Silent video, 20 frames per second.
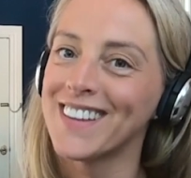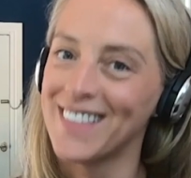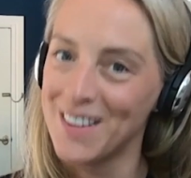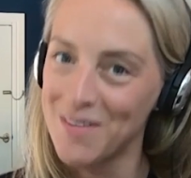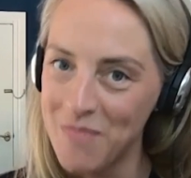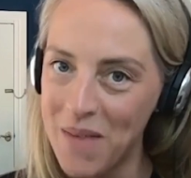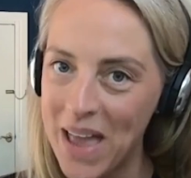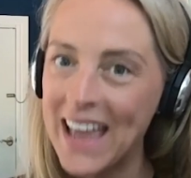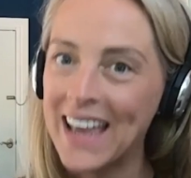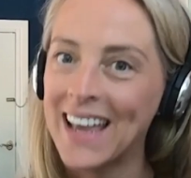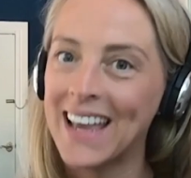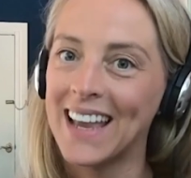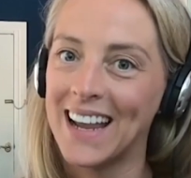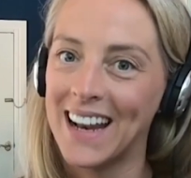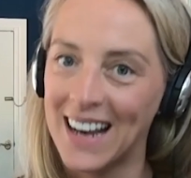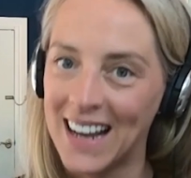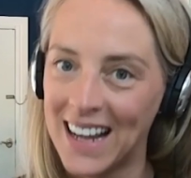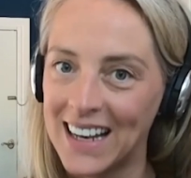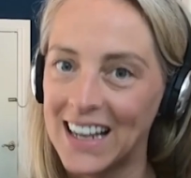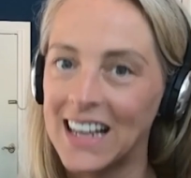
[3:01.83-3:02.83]
in the
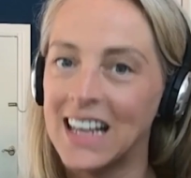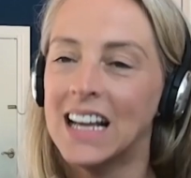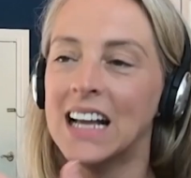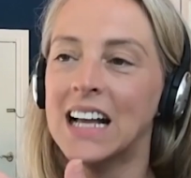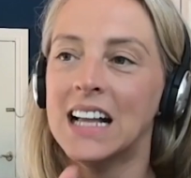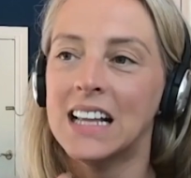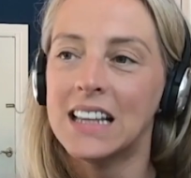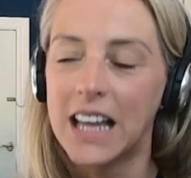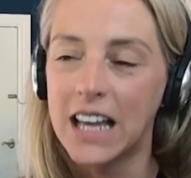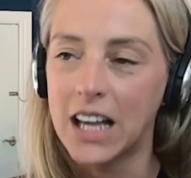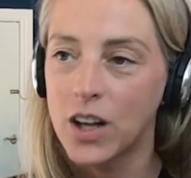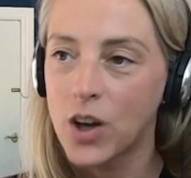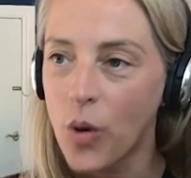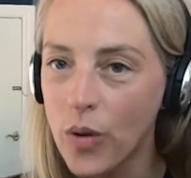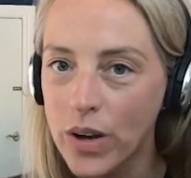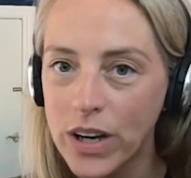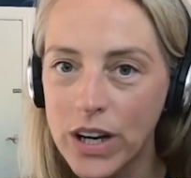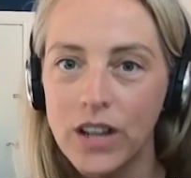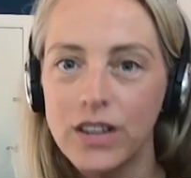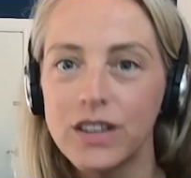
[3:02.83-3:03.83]
making, and like
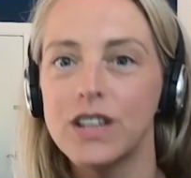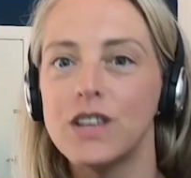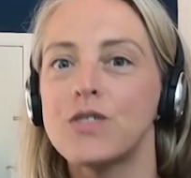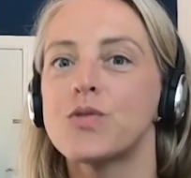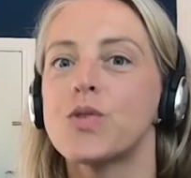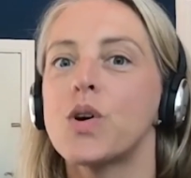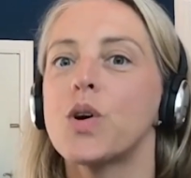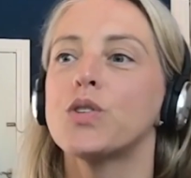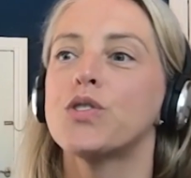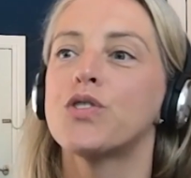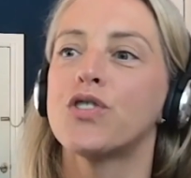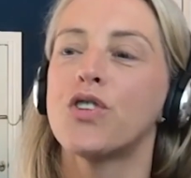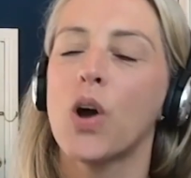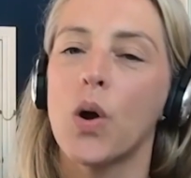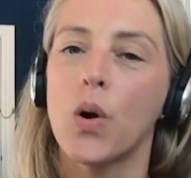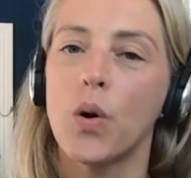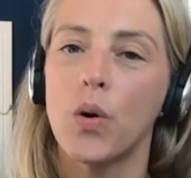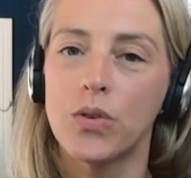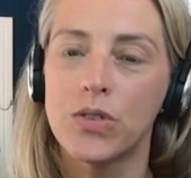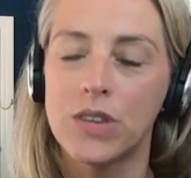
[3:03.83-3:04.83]
going on these road
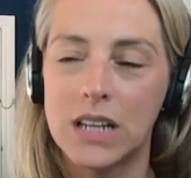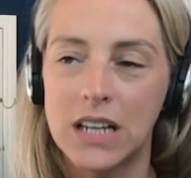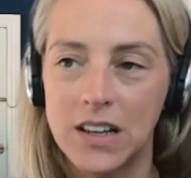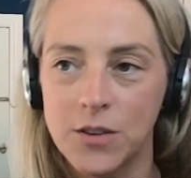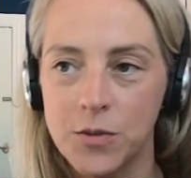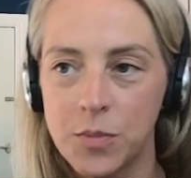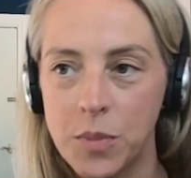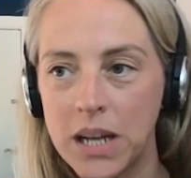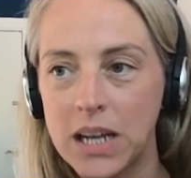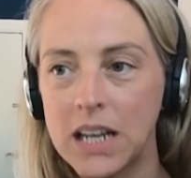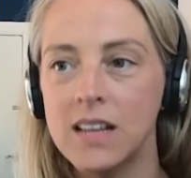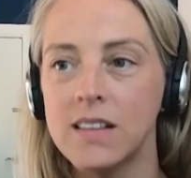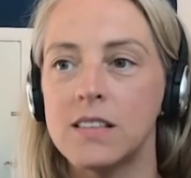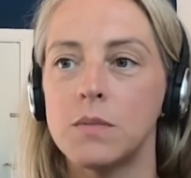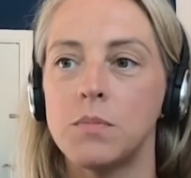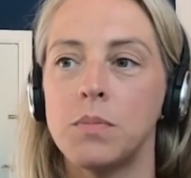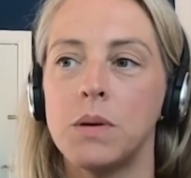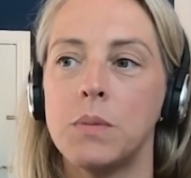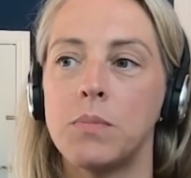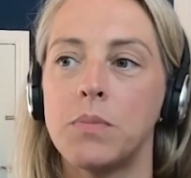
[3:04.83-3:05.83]
shows and explaining
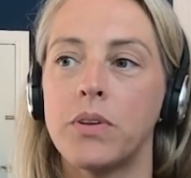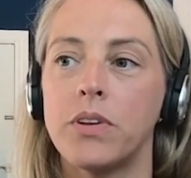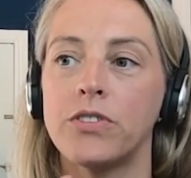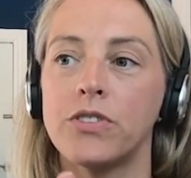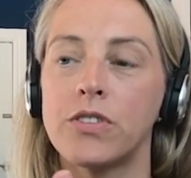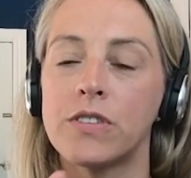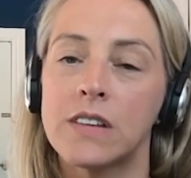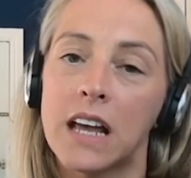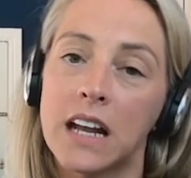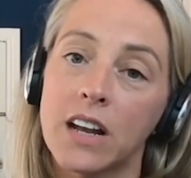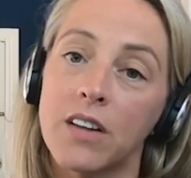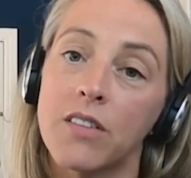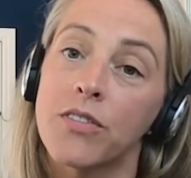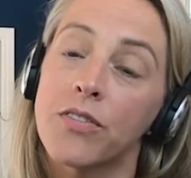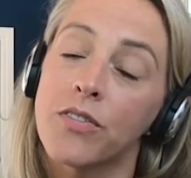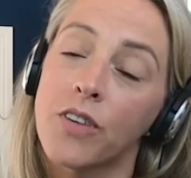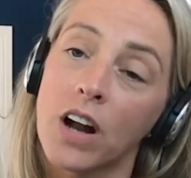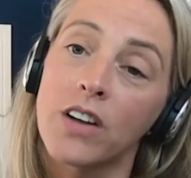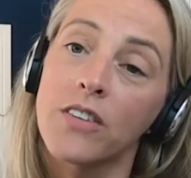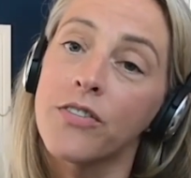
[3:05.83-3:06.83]
to people and just getting in
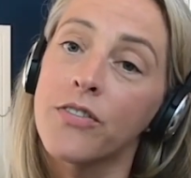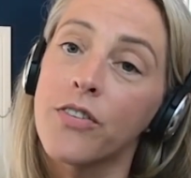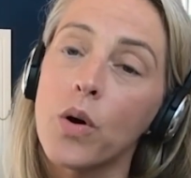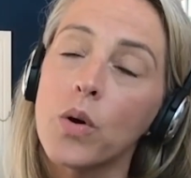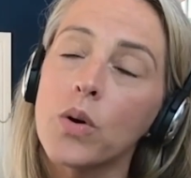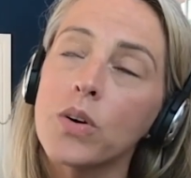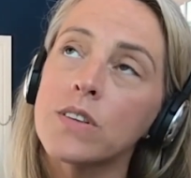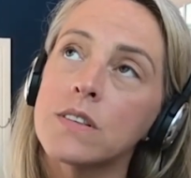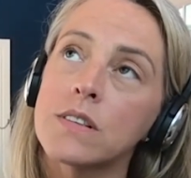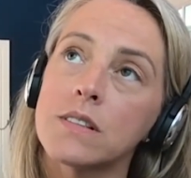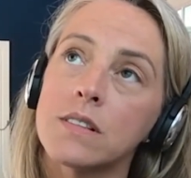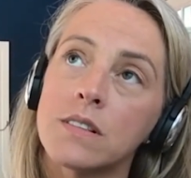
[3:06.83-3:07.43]
front of folks.